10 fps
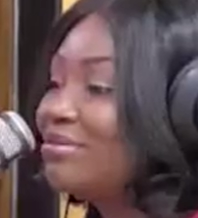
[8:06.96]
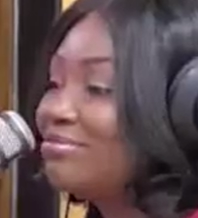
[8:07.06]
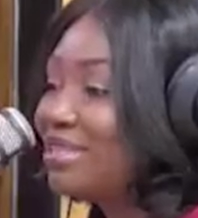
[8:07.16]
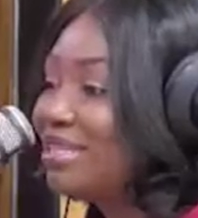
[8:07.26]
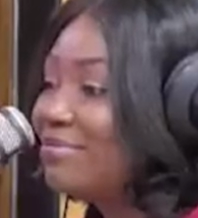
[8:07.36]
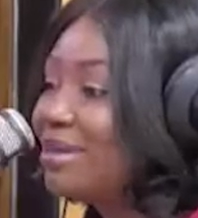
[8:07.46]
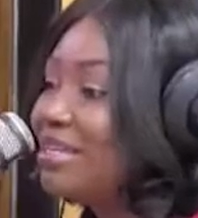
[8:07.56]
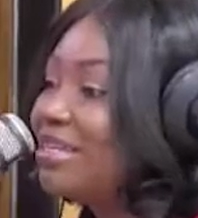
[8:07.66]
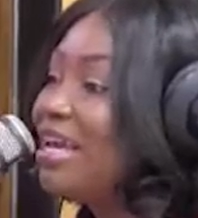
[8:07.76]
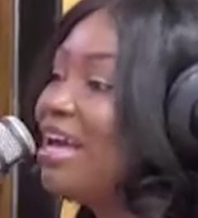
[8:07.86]
the team.
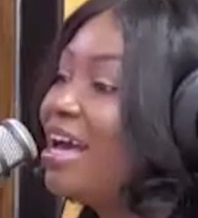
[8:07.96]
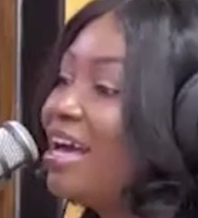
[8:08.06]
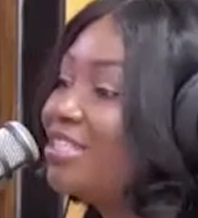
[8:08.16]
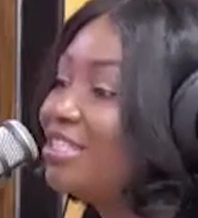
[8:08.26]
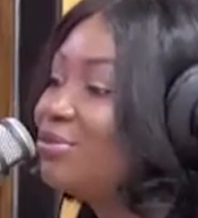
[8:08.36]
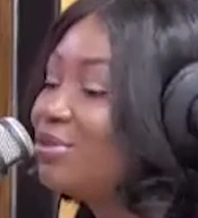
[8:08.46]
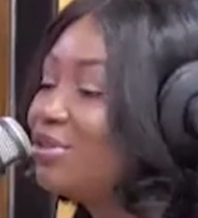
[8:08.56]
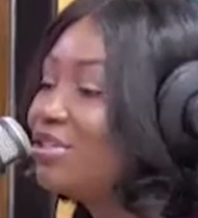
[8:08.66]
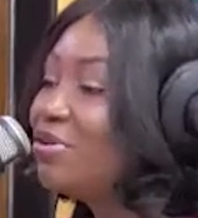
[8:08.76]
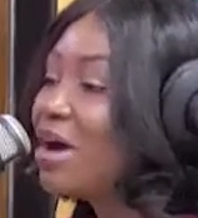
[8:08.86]
And she
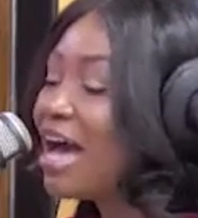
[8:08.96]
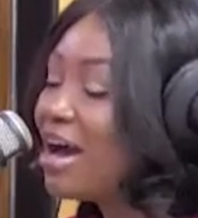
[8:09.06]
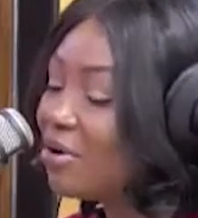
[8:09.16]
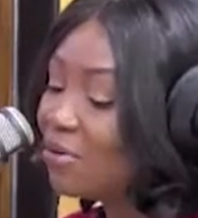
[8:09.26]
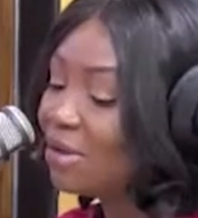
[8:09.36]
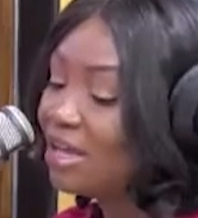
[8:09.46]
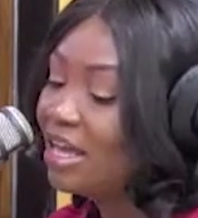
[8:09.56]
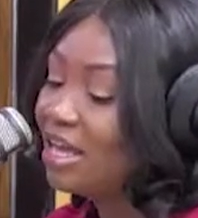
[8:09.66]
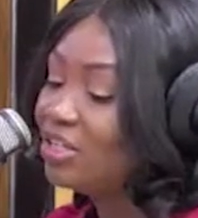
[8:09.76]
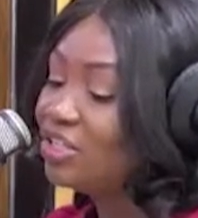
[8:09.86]
wants to know how
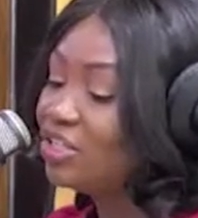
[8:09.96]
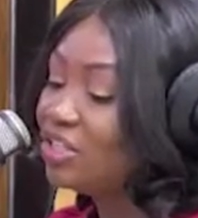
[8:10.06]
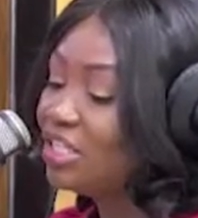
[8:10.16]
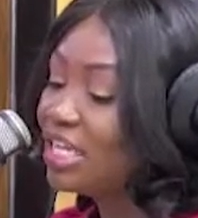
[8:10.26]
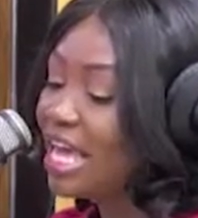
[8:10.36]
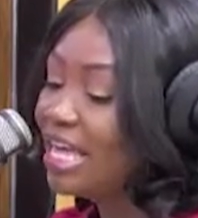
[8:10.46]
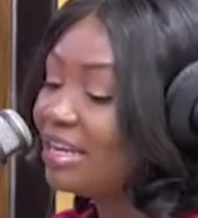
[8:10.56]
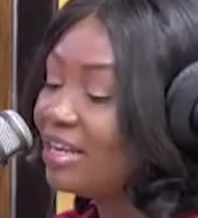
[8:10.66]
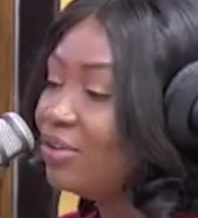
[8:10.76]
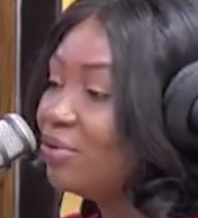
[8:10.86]
she
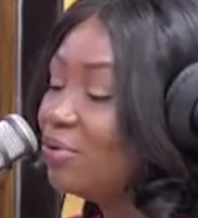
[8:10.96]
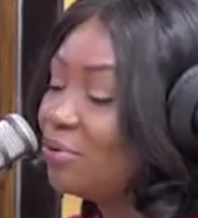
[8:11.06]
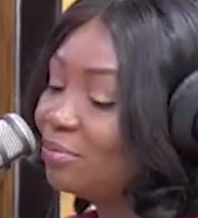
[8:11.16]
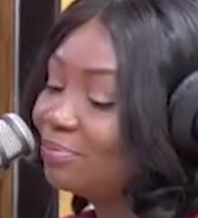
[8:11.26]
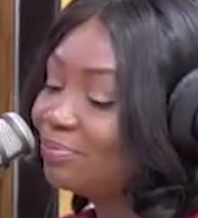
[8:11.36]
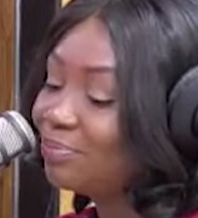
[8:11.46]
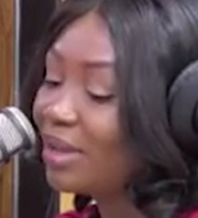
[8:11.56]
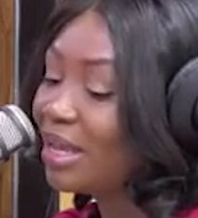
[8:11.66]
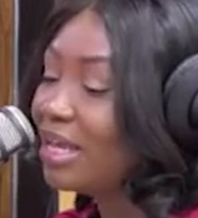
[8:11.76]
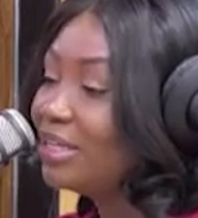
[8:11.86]
can,
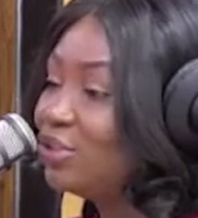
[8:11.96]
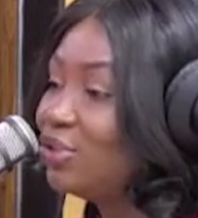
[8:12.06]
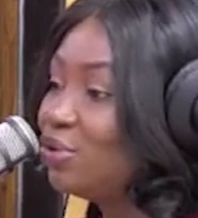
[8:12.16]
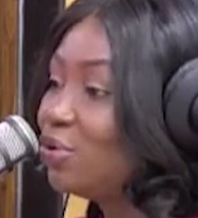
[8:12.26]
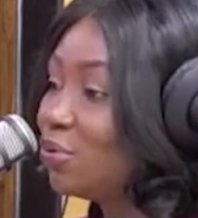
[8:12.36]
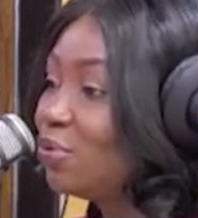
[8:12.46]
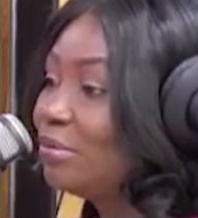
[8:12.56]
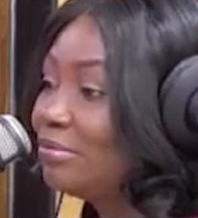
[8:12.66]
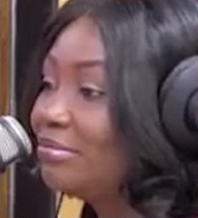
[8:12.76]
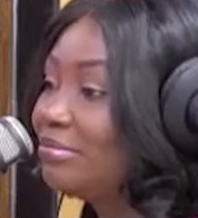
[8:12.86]

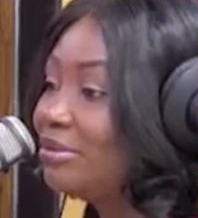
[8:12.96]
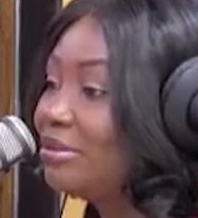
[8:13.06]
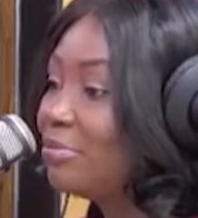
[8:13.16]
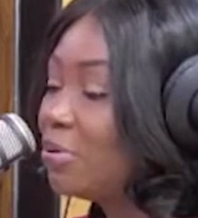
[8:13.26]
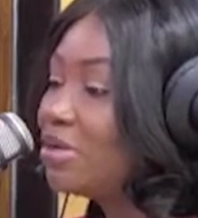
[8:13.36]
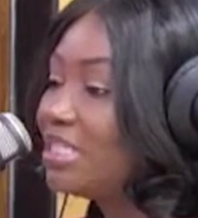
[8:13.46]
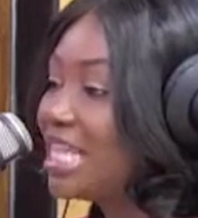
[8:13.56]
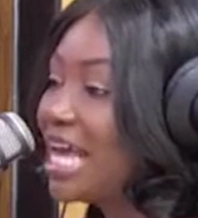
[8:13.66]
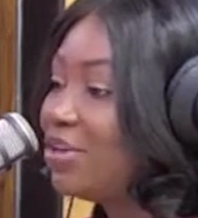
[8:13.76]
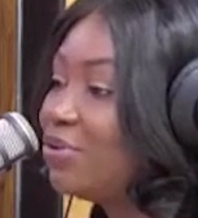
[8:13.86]
show the boss
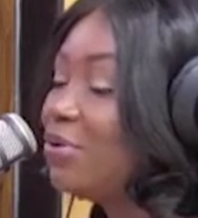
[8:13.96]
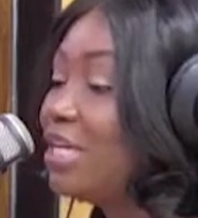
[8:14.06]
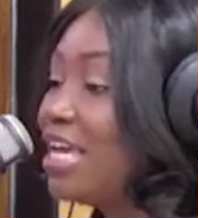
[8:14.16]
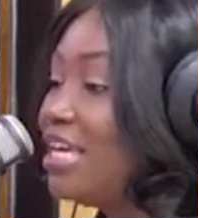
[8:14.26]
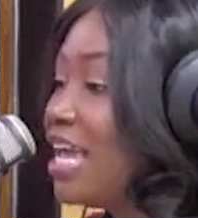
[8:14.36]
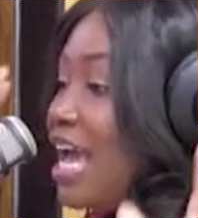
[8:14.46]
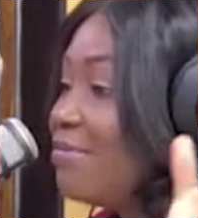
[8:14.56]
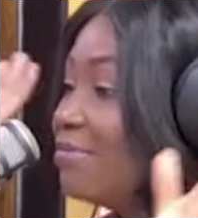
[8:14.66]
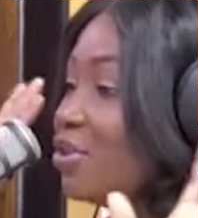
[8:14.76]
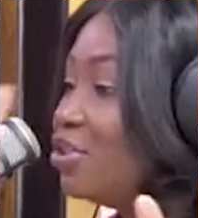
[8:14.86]
that,
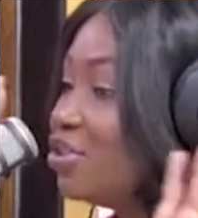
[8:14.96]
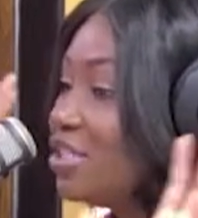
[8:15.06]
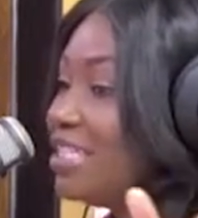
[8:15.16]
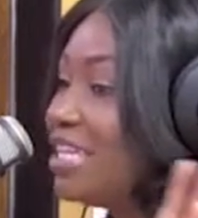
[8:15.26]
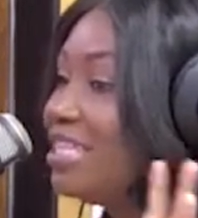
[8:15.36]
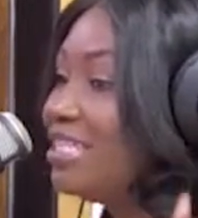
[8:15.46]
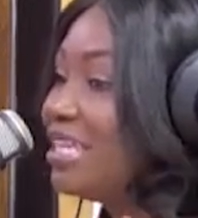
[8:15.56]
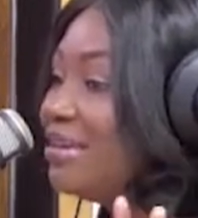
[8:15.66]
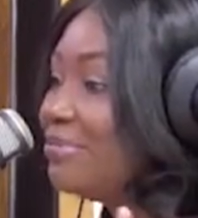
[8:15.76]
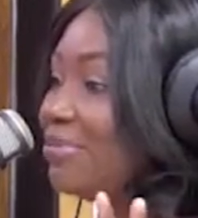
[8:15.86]
I'm not just a
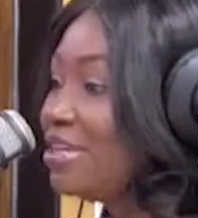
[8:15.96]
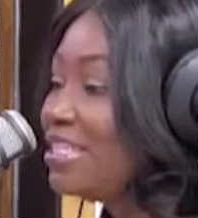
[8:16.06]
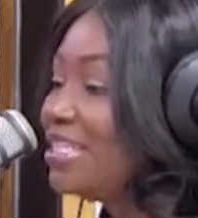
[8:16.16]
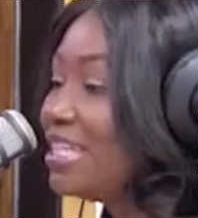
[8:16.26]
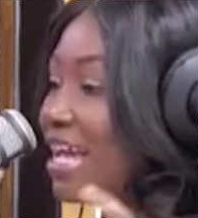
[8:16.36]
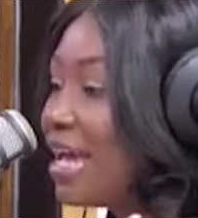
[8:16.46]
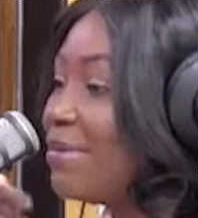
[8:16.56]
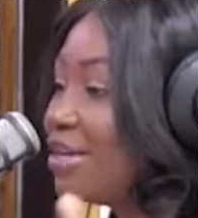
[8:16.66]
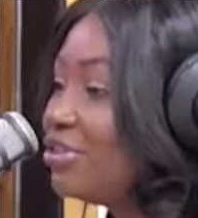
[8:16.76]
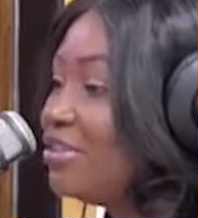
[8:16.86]
team person.
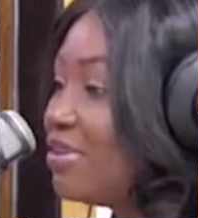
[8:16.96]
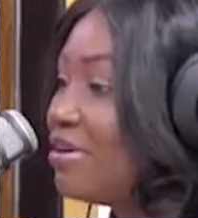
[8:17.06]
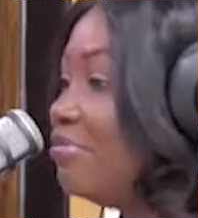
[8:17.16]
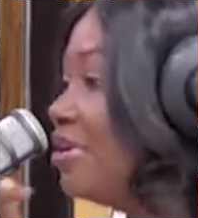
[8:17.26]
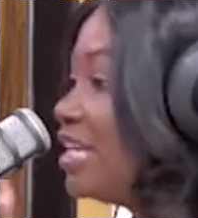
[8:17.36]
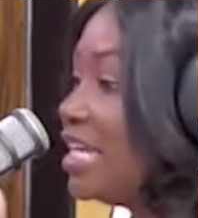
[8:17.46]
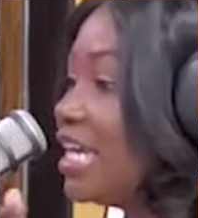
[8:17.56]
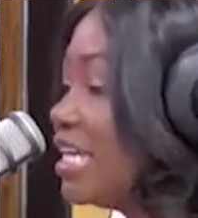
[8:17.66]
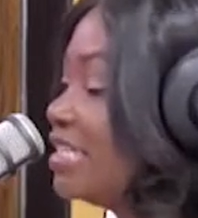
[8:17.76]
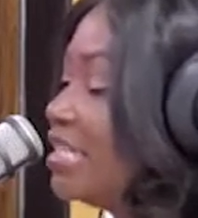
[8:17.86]
I'm actually very brilliant. I
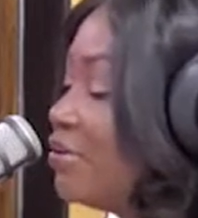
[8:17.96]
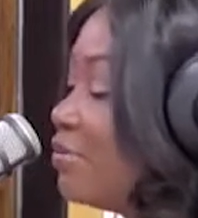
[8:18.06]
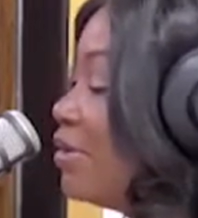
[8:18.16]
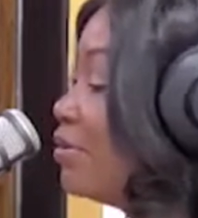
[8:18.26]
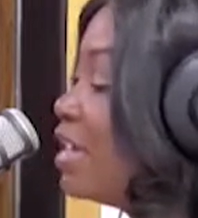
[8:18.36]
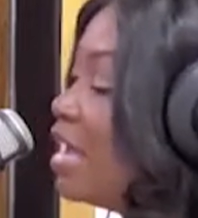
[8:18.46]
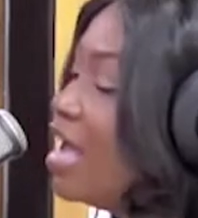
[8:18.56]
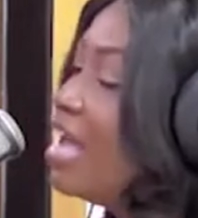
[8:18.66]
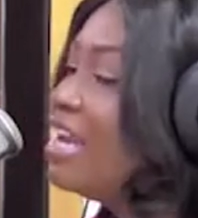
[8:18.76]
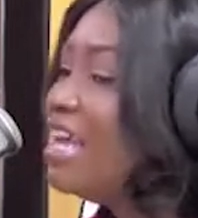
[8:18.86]
can stand on my own.
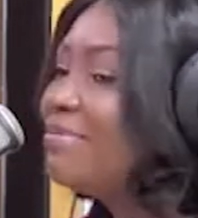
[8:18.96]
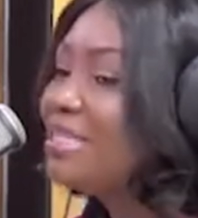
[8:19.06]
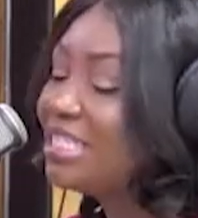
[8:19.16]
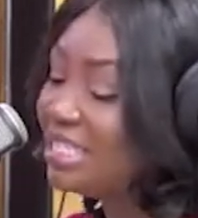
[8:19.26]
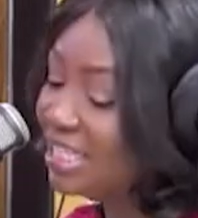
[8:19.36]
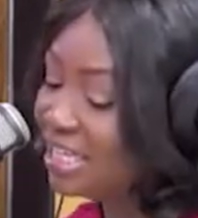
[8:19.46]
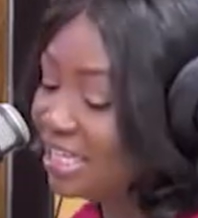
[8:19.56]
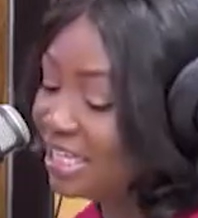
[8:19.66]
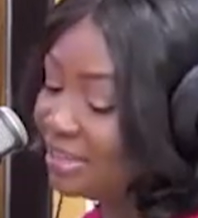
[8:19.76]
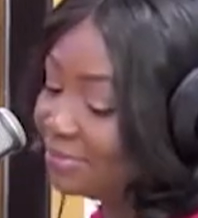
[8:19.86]
Let me
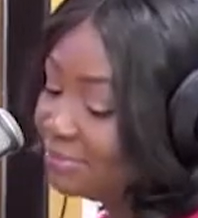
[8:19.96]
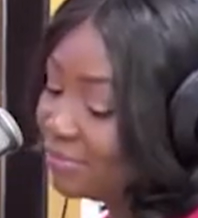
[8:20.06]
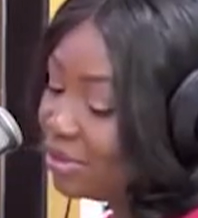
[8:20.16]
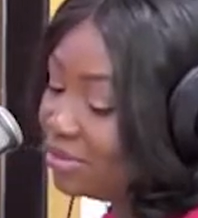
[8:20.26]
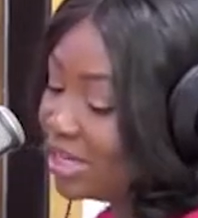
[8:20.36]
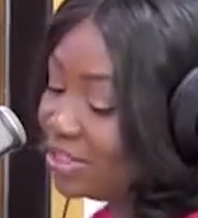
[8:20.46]
see. What do